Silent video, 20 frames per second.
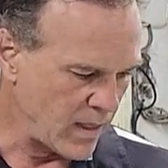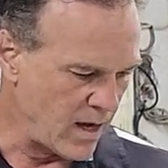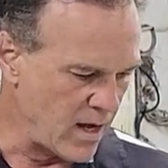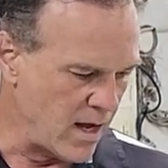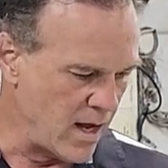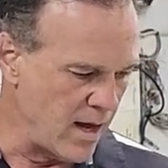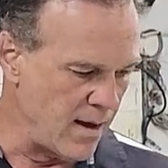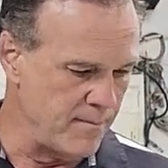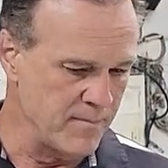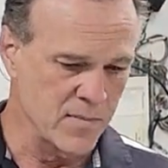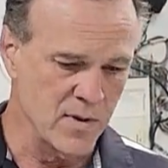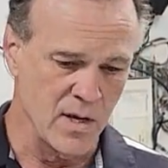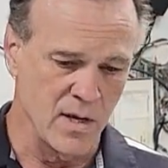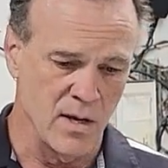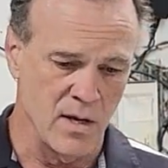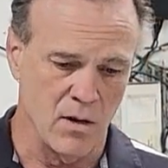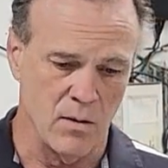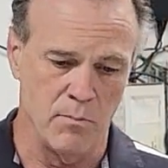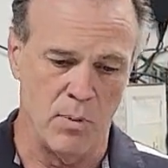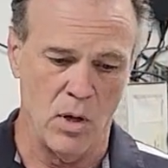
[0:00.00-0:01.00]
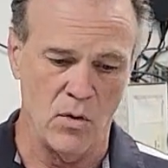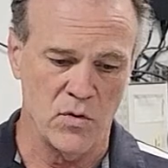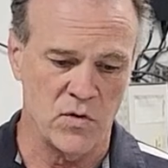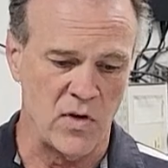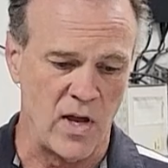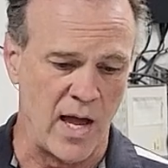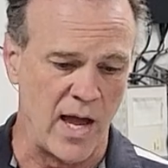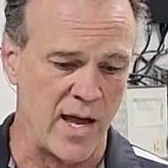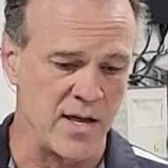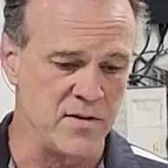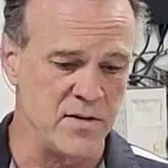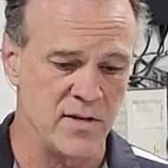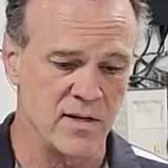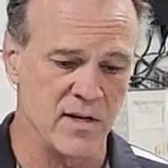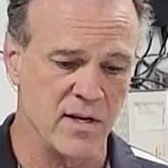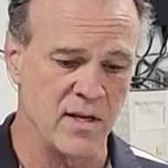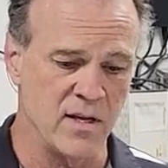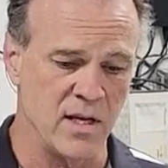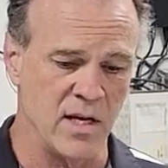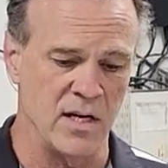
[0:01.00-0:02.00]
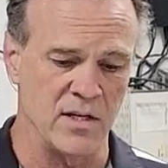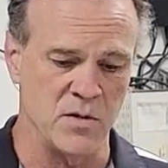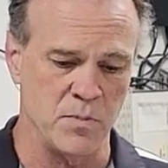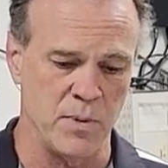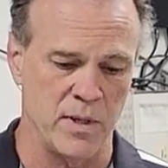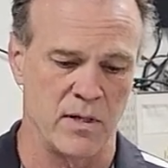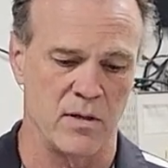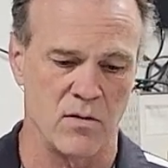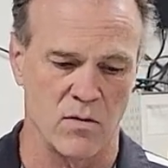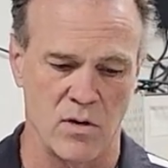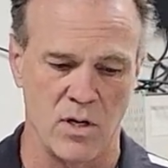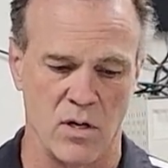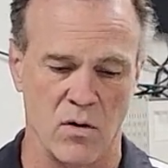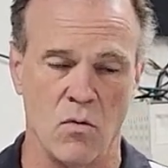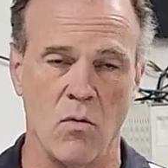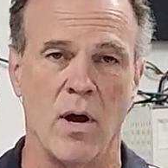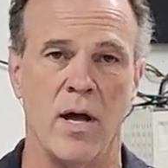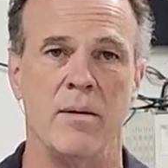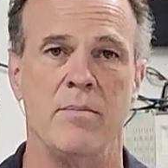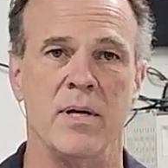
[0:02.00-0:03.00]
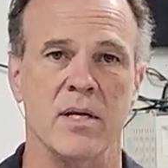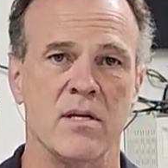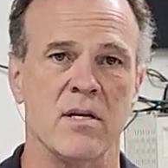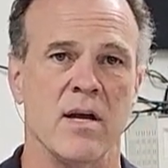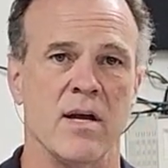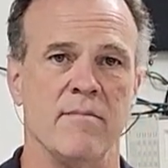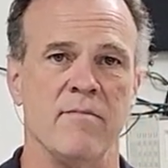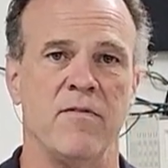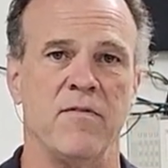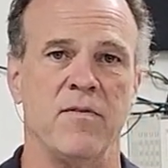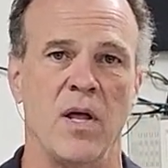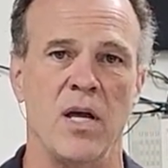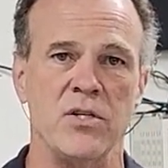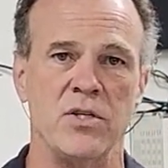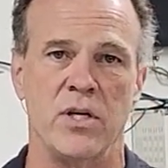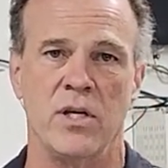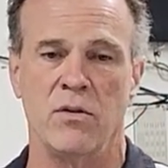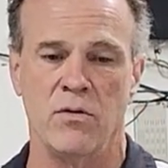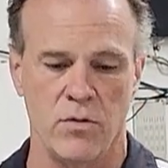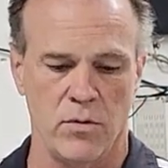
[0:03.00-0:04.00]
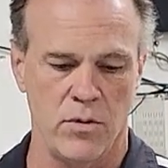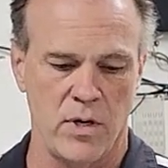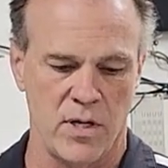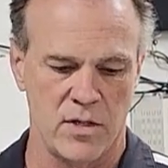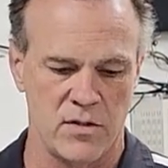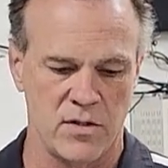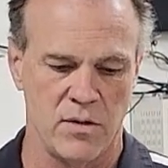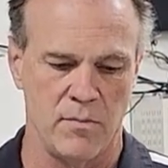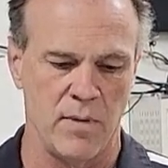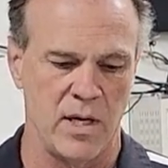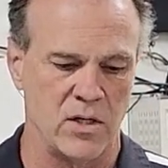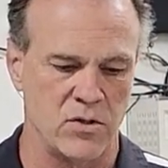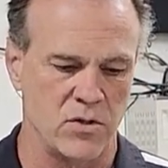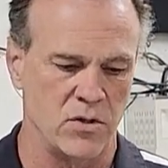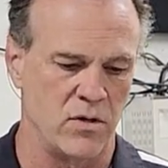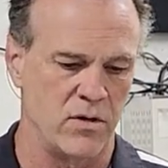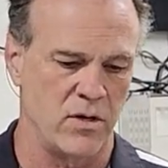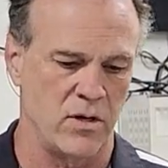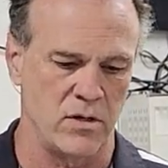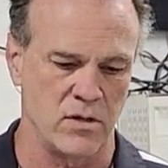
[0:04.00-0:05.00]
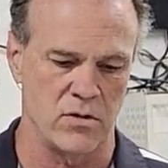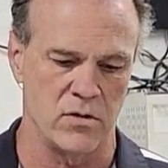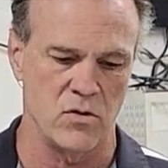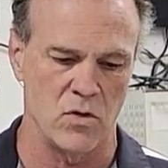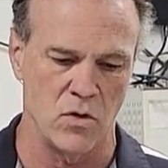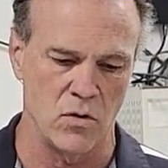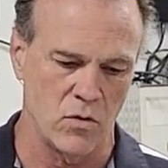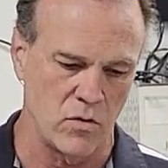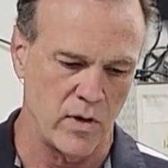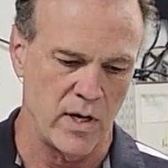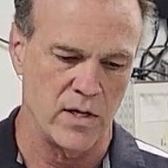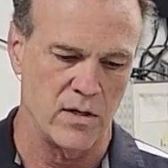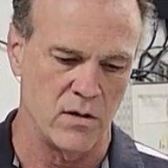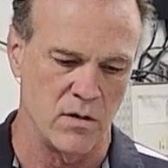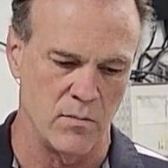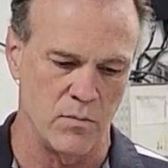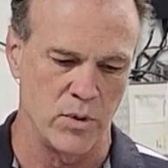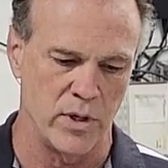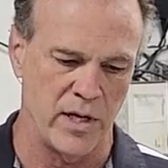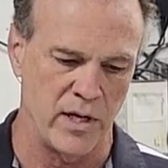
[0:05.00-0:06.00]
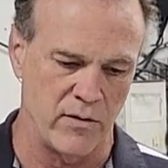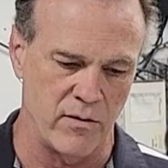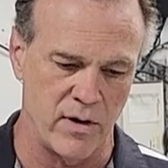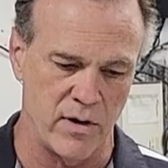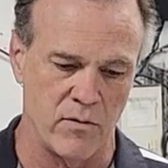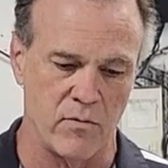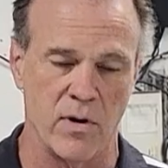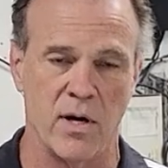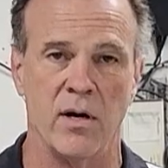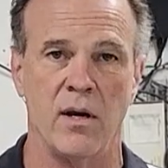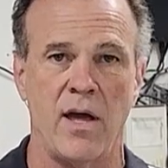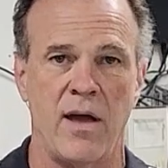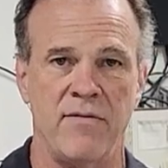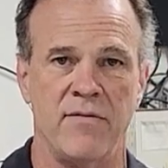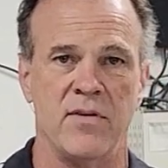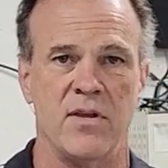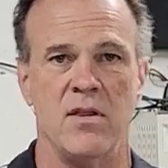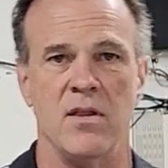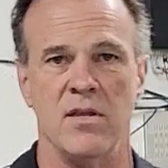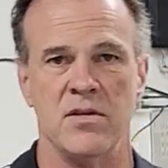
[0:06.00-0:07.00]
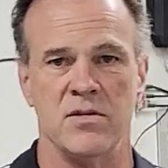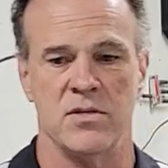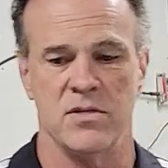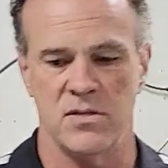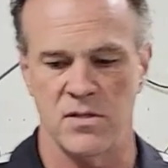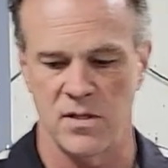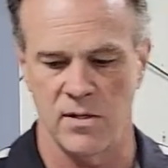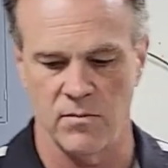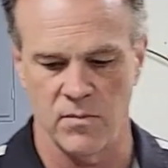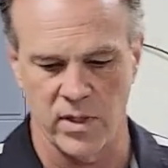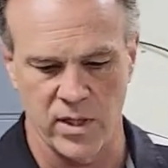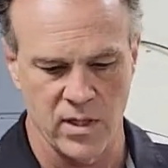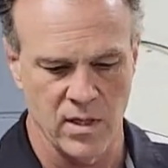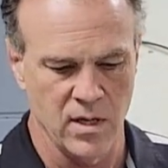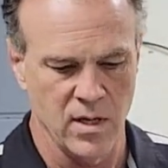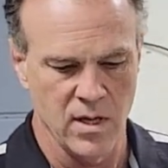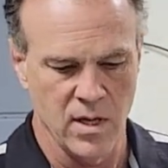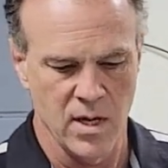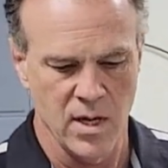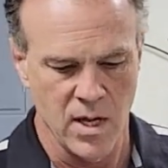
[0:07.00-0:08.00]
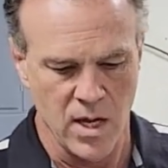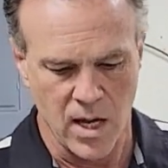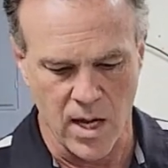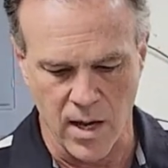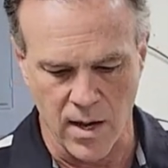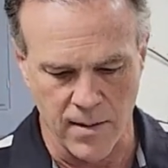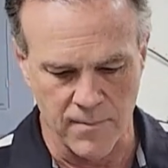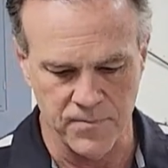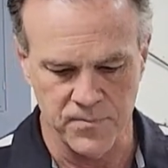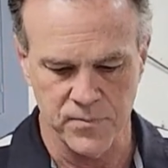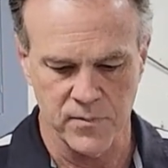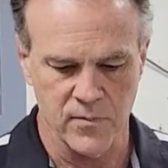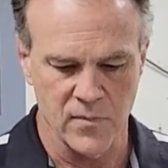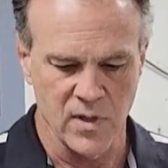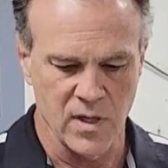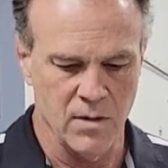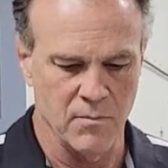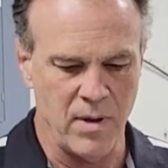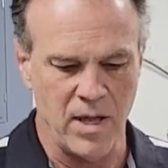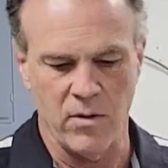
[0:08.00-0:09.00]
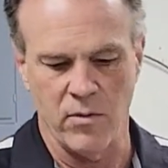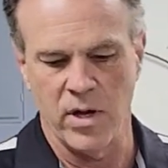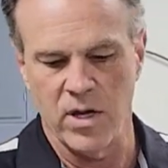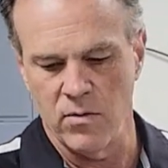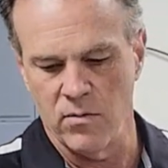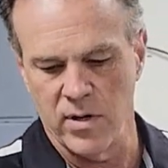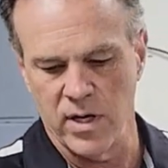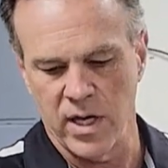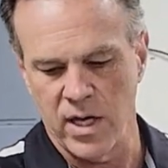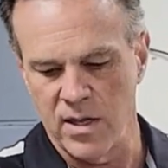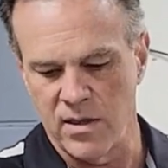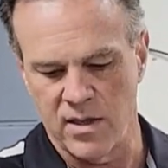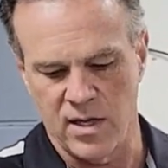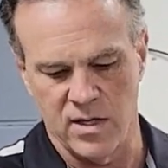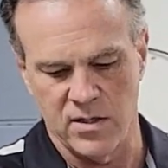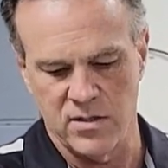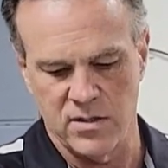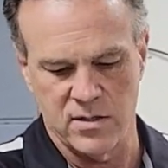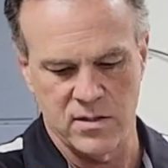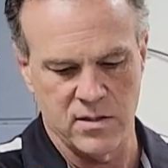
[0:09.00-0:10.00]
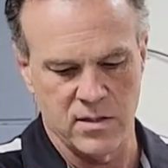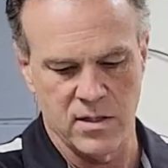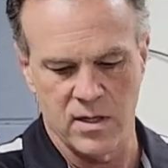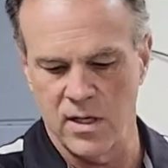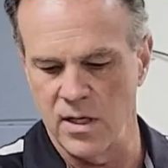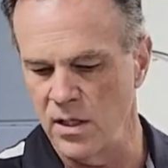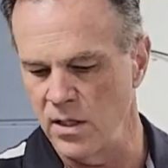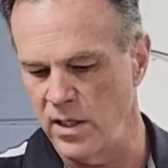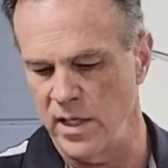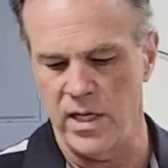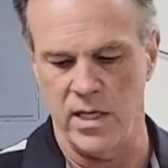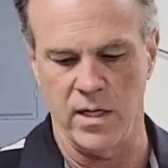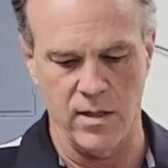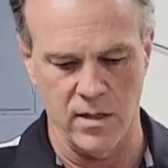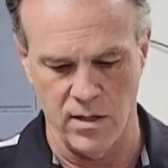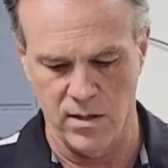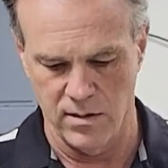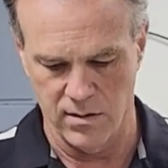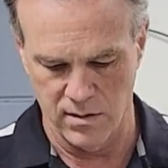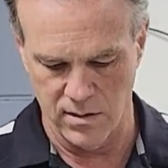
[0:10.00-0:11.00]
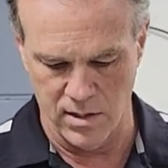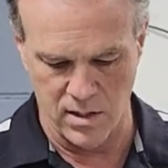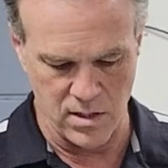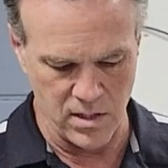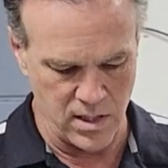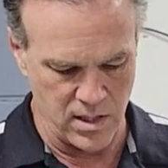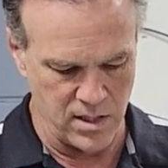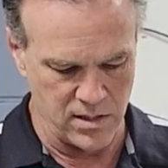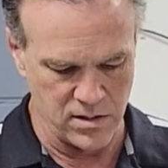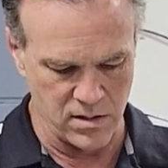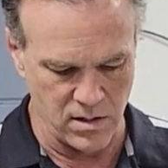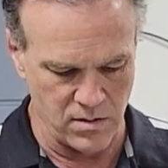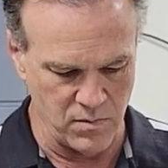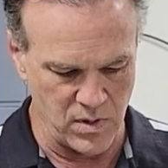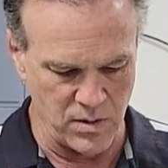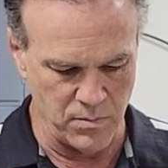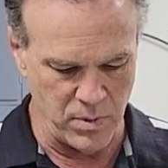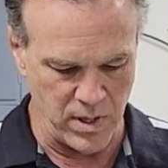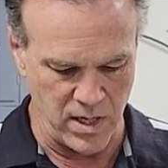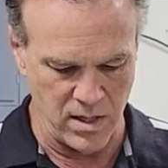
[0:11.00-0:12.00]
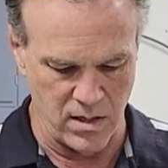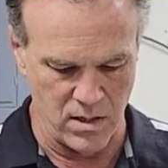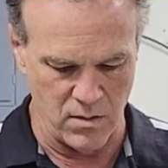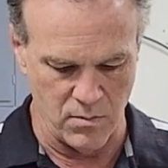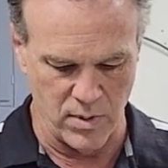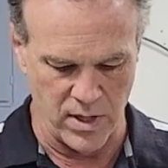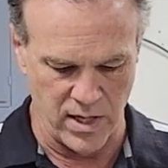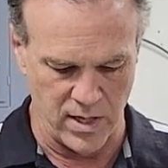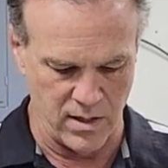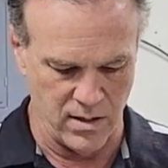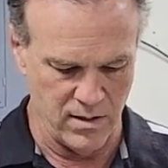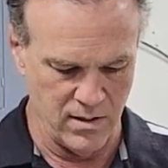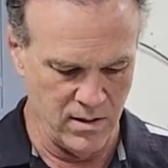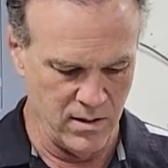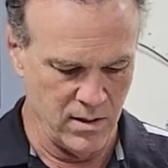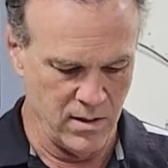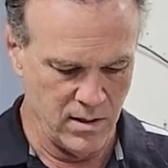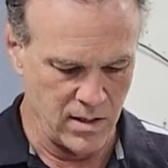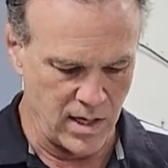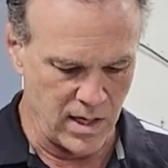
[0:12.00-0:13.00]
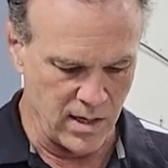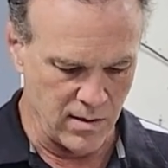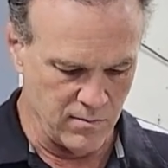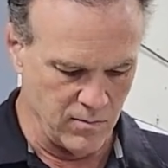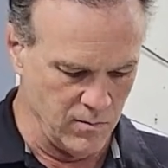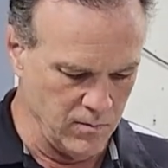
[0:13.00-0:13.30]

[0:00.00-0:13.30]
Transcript: um, both sides. And then I spent you know quite a bit of time flushing through it to make sure that there's no grit and debris or anywhere left in this assembly. Um, by the way, you want to get this clean. it, it is going to be a pain in the butt. Um,